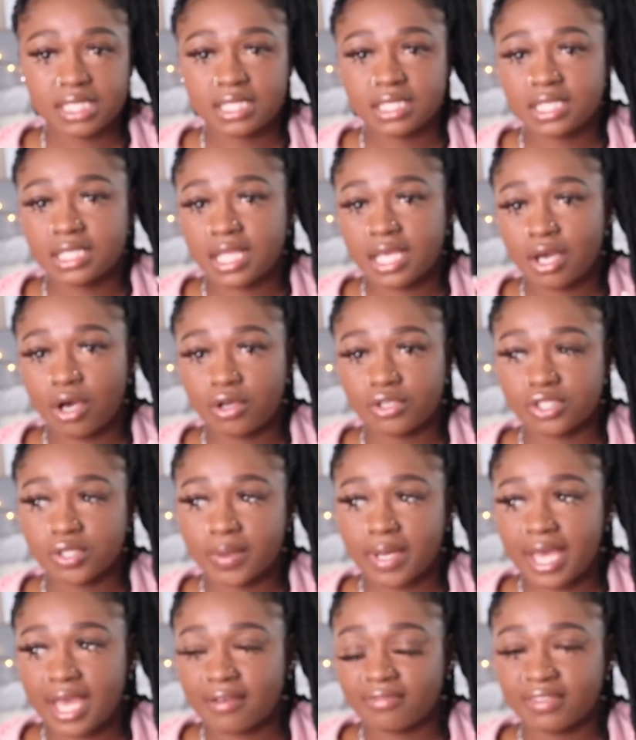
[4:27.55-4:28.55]
and then they also
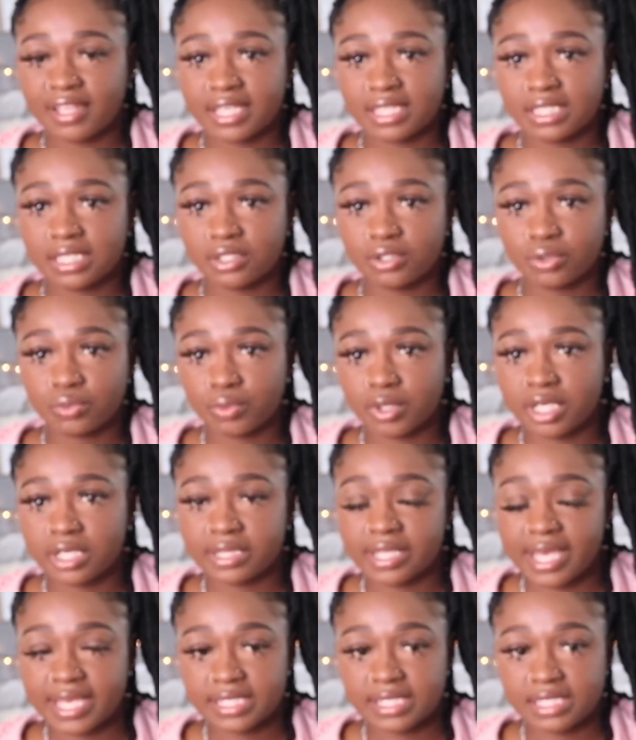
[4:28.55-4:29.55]
have like the little
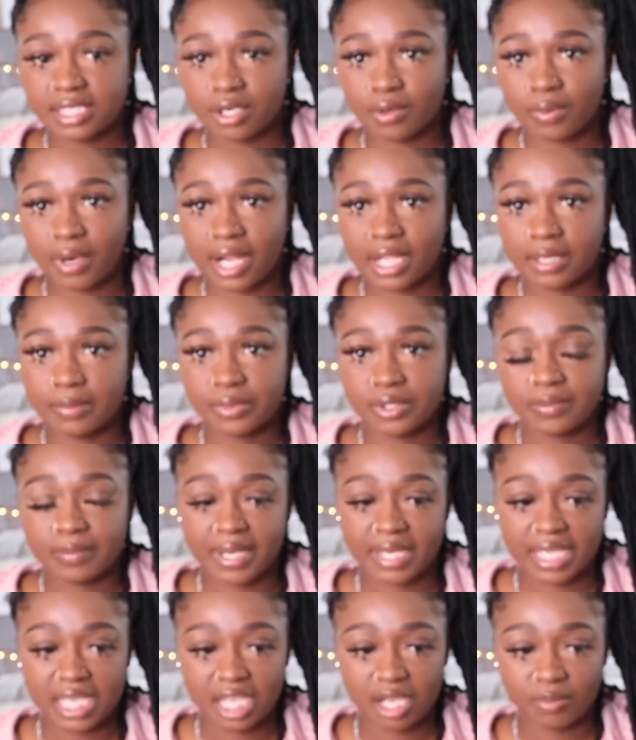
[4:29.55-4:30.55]
ring lights there where I can put
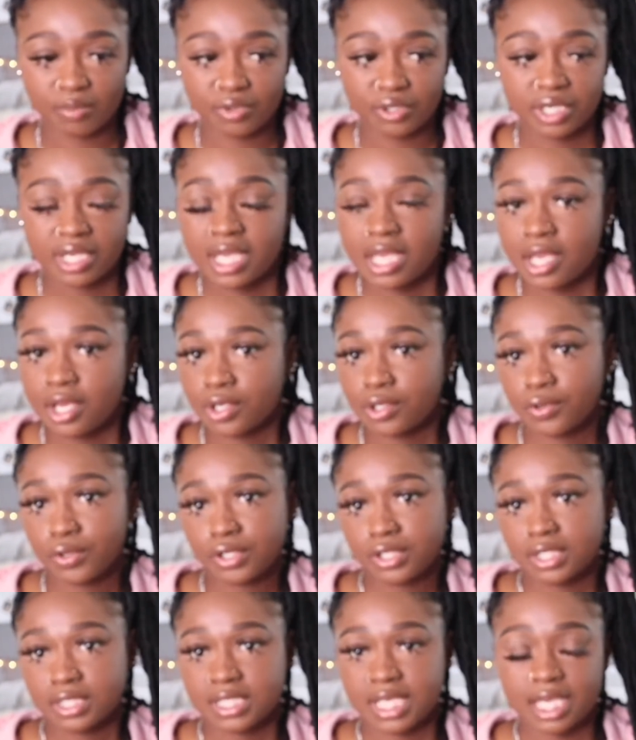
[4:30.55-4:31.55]
my camera in
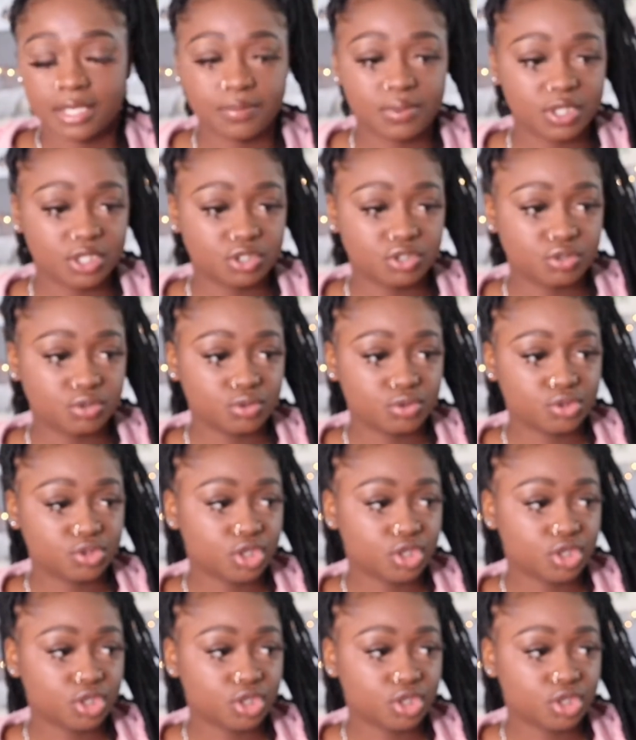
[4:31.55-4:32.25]
order to take pictures.